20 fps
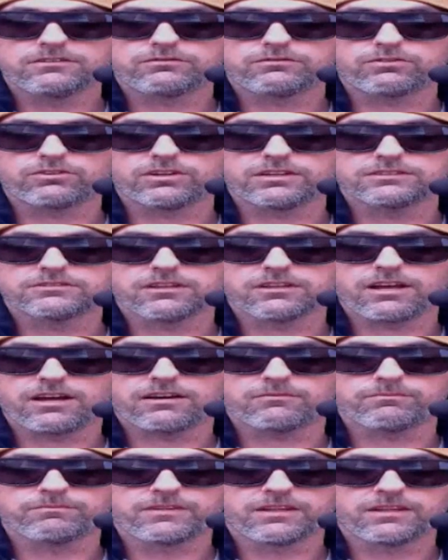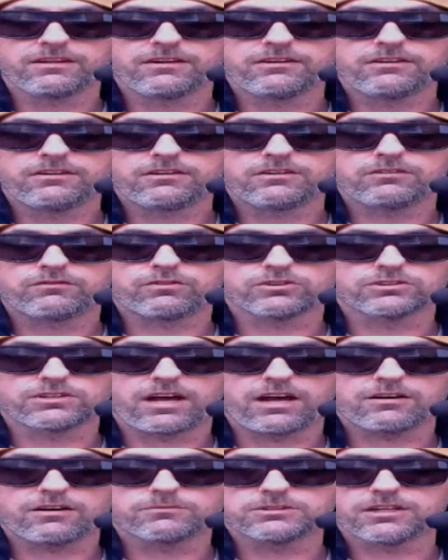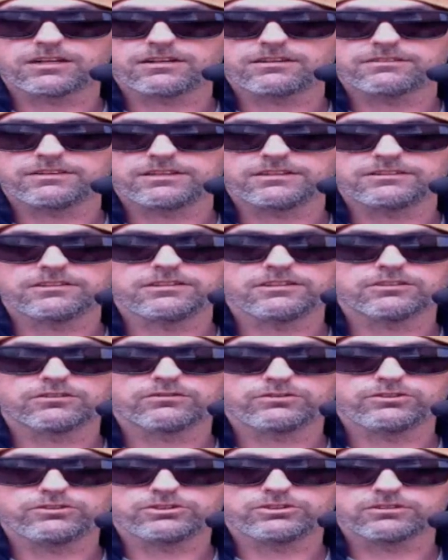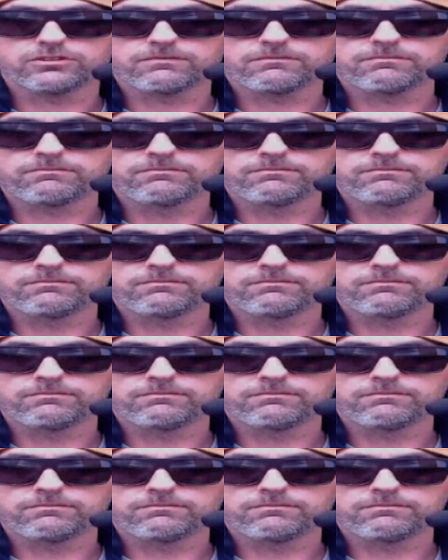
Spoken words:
for Islam versus Hamza in the near future.